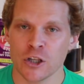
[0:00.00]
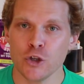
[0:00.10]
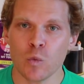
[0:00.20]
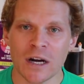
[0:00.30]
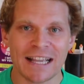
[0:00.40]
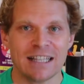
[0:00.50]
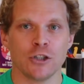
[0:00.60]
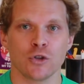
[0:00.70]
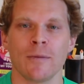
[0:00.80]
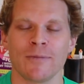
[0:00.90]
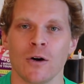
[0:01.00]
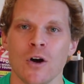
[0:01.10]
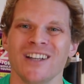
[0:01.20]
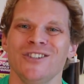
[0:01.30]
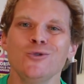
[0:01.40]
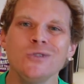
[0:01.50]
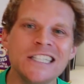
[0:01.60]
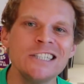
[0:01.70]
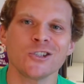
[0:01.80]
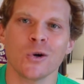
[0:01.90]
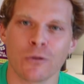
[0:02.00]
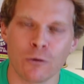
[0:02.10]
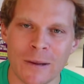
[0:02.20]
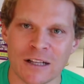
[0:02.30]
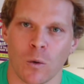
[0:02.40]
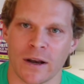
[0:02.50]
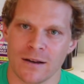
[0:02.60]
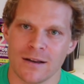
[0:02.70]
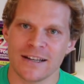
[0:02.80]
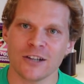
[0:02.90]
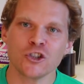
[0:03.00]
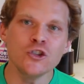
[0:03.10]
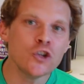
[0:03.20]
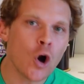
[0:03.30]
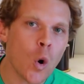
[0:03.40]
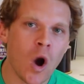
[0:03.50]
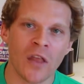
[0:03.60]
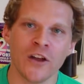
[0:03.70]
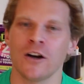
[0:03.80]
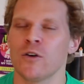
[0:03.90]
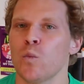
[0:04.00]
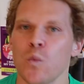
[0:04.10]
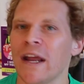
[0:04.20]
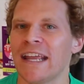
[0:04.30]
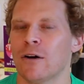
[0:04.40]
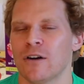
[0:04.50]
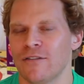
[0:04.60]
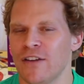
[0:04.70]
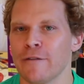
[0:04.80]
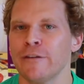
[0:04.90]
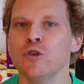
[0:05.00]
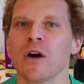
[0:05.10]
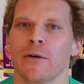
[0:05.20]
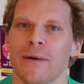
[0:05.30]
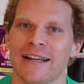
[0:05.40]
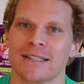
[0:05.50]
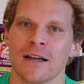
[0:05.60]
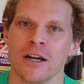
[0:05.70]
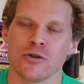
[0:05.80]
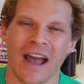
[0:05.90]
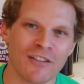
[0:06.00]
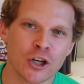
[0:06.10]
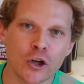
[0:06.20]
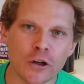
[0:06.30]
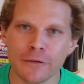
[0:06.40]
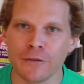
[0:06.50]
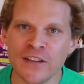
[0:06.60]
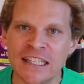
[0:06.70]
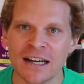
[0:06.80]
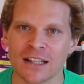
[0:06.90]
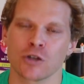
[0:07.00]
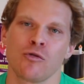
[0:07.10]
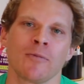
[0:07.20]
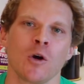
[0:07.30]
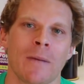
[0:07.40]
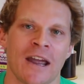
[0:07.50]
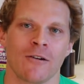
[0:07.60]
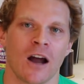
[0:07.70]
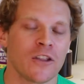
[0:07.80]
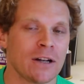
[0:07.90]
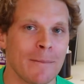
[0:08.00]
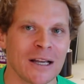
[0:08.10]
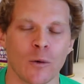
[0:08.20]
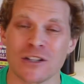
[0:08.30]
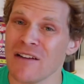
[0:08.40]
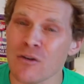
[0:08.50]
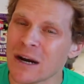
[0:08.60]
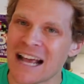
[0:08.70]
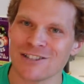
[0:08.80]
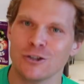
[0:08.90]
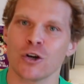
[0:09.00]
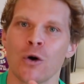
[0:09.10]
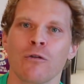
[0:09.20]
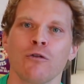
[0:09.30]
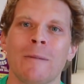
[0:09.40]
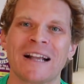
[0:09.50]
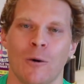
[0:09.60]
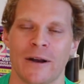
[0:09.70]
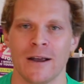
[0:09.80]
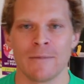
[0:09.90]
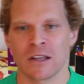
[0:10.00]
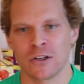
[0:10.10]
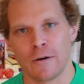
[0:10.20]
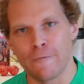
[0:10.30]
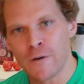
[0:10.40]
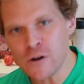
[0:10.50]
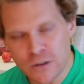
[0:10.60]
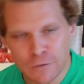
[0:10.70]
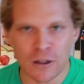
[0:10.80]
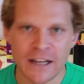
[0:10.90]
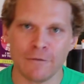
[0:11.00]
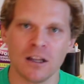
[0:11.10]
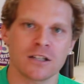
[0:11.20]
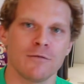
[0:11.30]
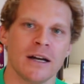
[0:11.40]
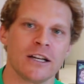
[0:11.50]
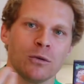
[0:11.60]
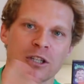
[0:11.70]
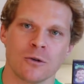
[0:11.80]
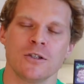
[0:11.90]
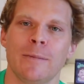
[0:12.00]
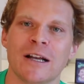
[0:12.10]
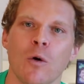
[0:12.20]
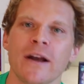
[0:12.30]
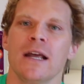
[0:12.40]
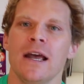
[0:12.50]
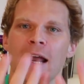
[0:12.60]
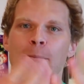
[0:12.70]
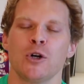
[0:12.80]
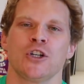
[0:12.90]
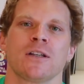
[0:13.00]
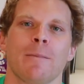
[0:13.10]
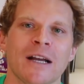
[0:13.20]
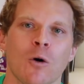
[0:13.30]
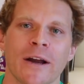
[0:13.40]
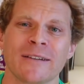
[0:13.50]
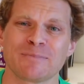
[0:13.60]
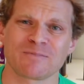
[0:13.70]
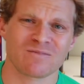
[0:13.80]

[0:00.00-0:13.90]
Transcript: You want to get into crypto, you need to go through Bitcoin. There's no other way or very few other ways to have a good fiat crypto pair other than Bitcoins. Everyone has to go through Bitcoin. So the first influx of money always goes into Bitcoin. It pushes up Bitcoin.